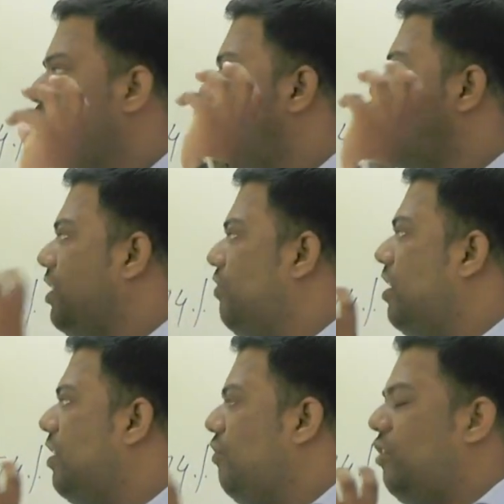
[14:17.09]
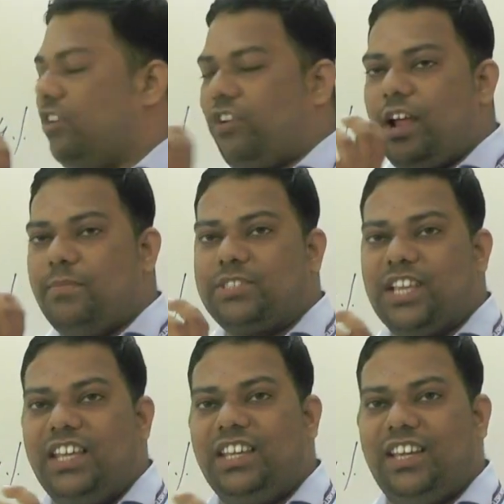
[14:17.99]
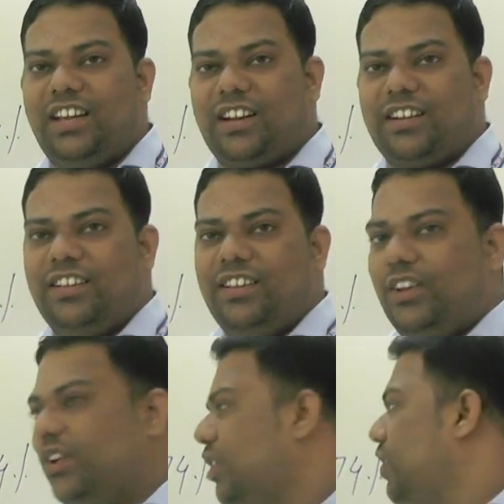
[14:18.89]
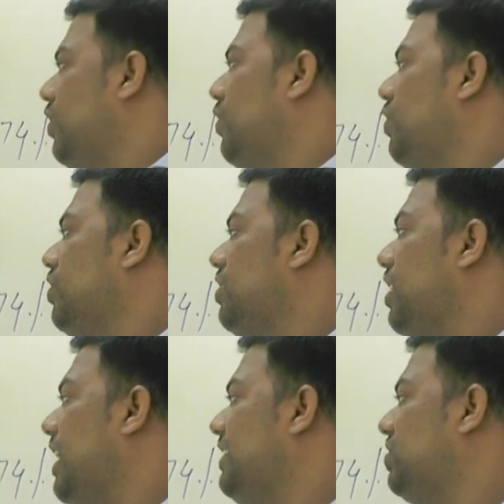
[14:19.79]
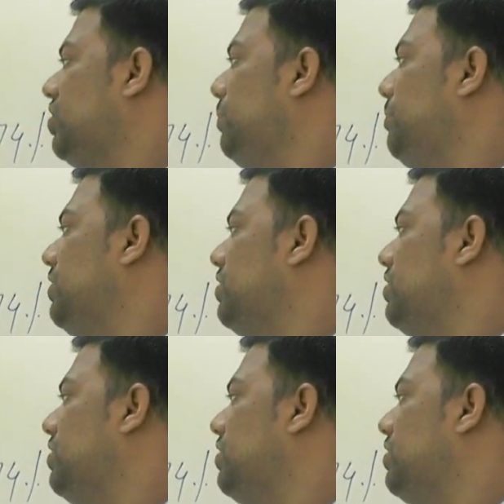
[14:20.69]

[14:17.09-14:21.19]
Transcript: whatever I am saying here, HCP,